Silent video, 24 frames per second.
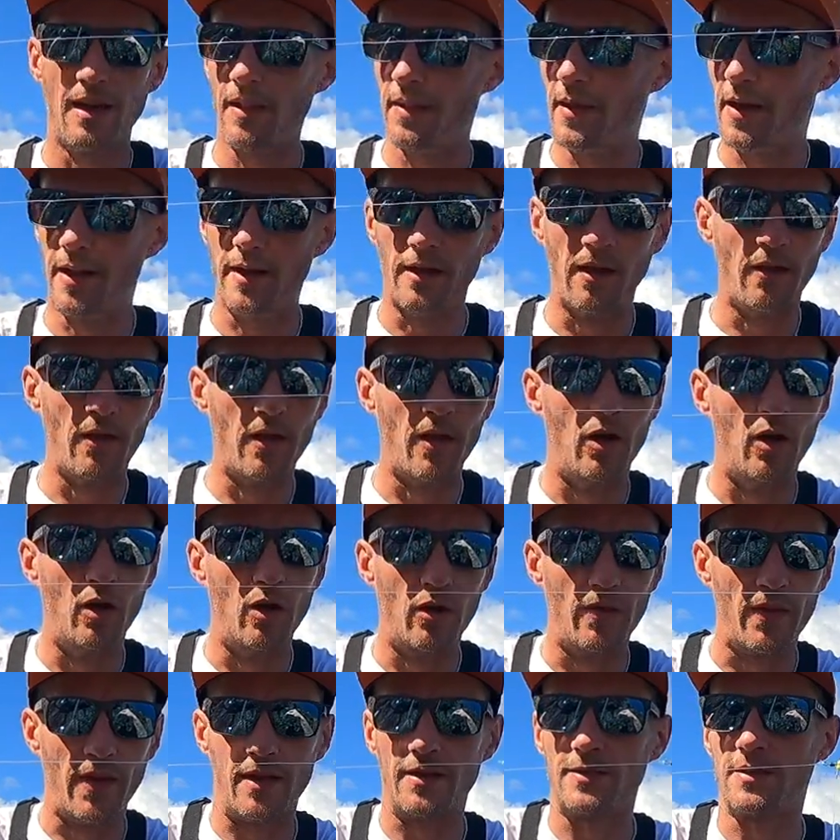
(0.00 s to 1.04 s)
and then another
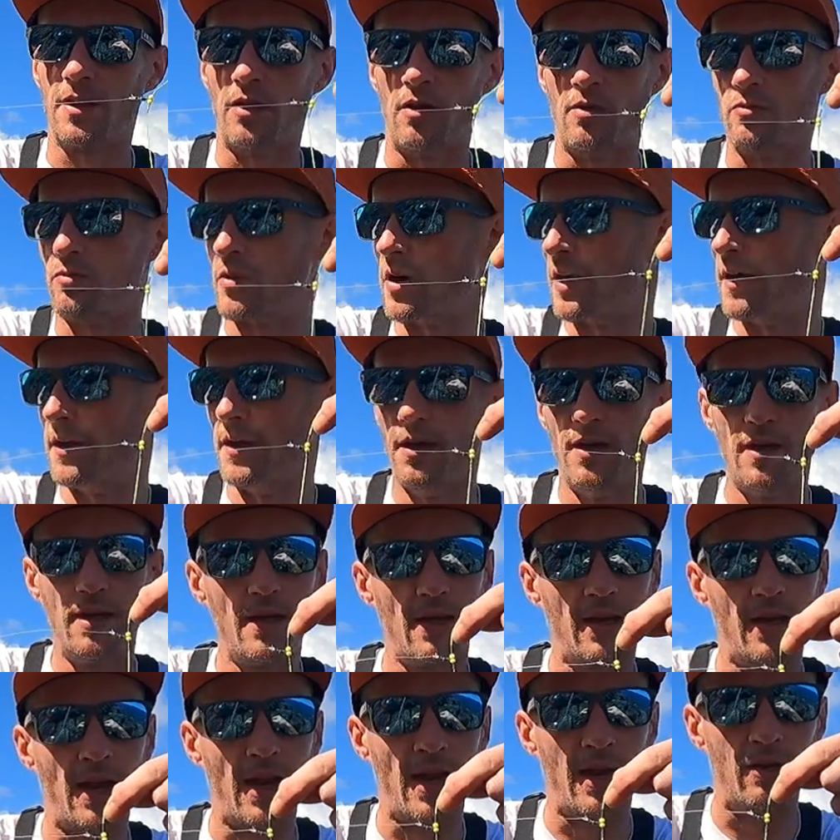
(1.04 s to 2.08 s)
hook that's going to run
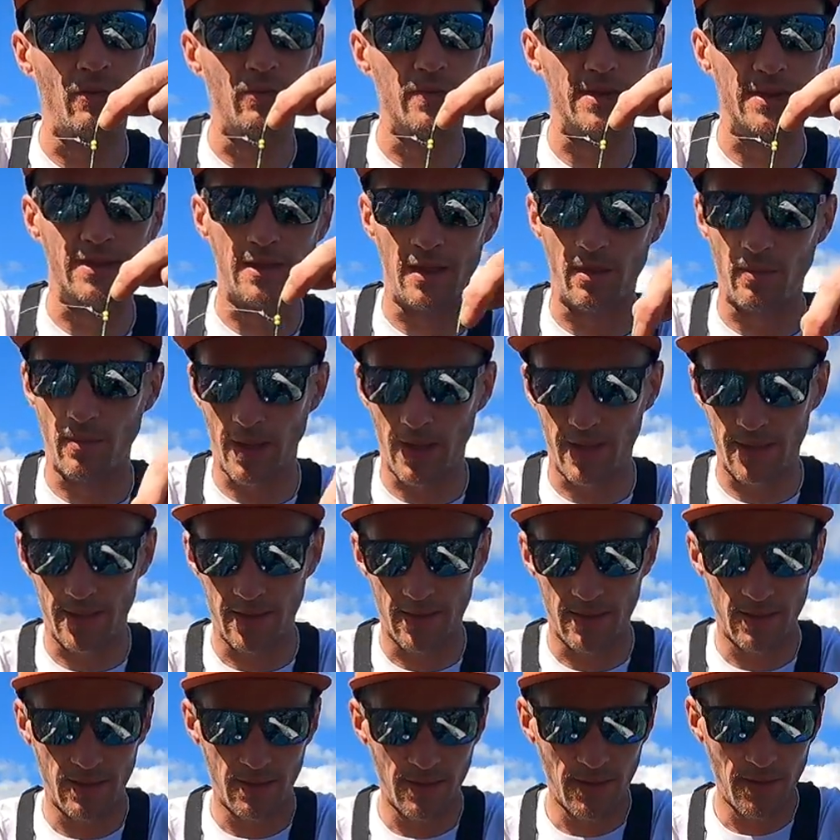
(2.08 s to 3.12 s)
and lay on the seabed.
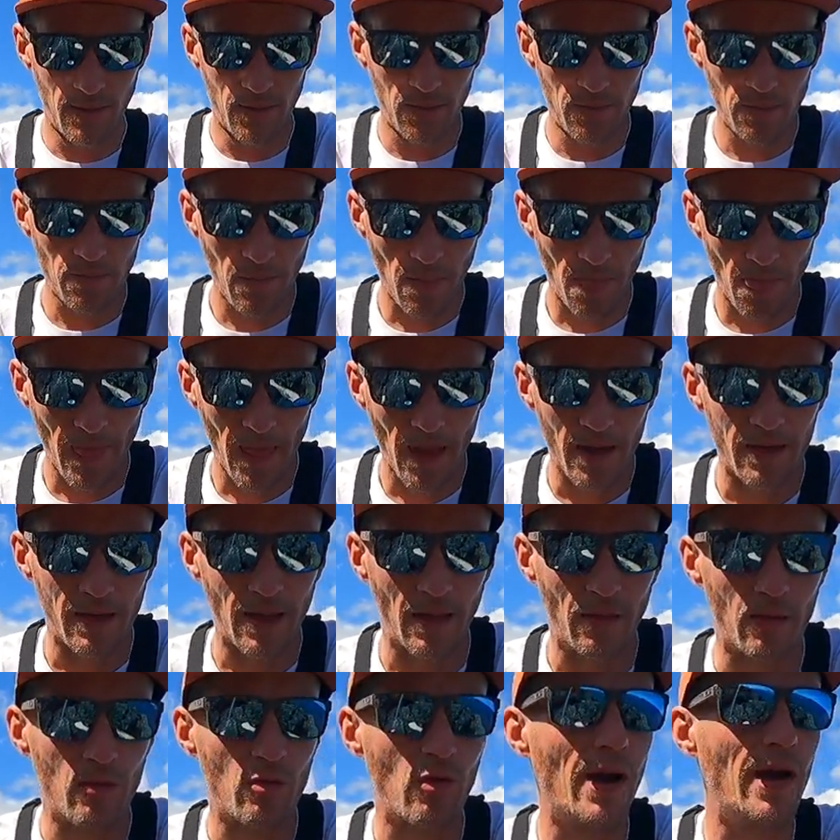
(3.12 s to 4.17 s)

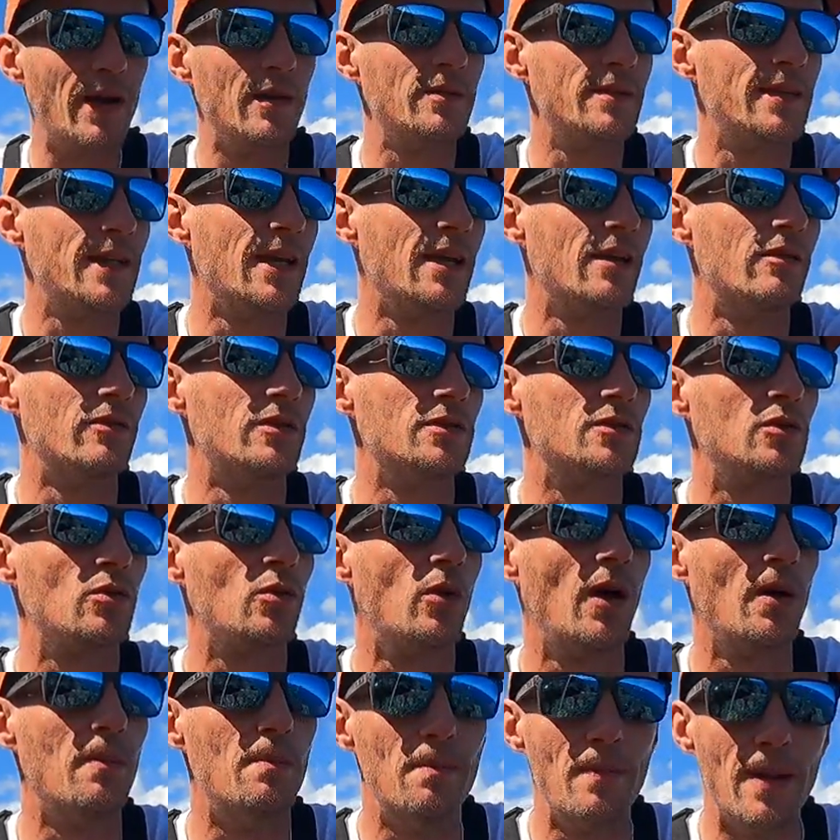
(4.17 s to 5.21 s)
Now the ground here is
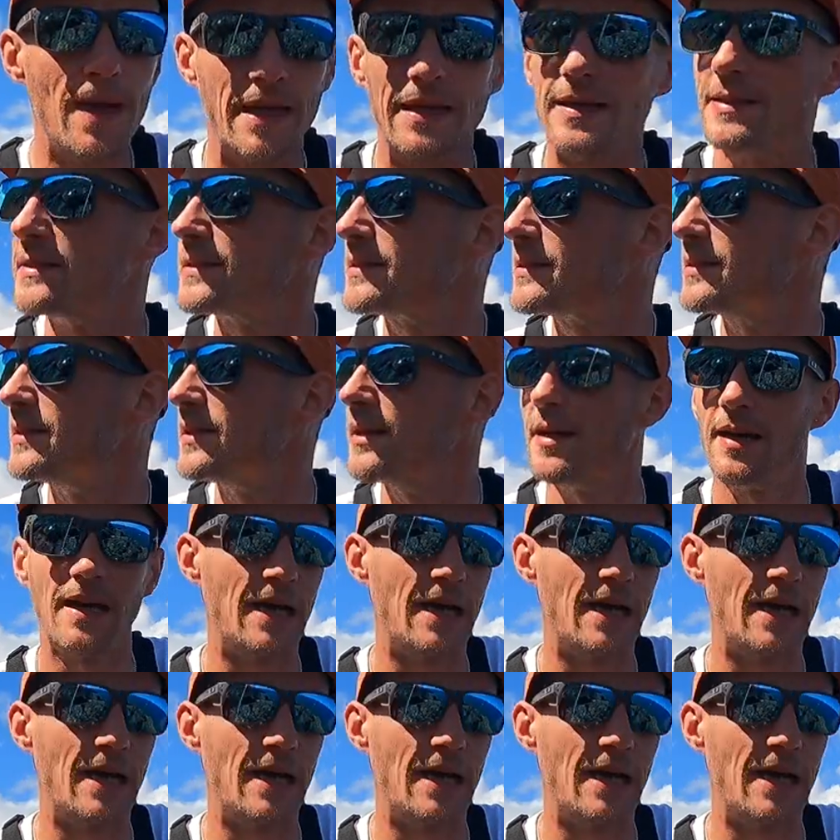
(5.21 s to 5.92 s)
quite mixed.